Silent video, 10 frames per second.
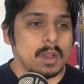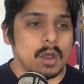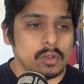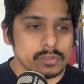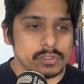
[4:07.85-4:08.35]

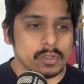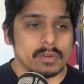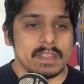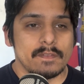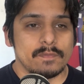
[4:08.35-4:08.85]
Also,
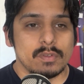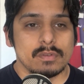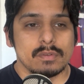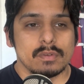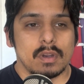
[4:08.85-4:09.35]
if
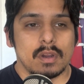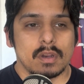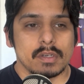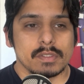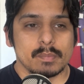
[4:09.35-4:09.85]
you
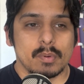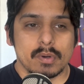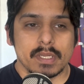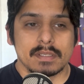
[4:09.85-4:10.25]
are supporting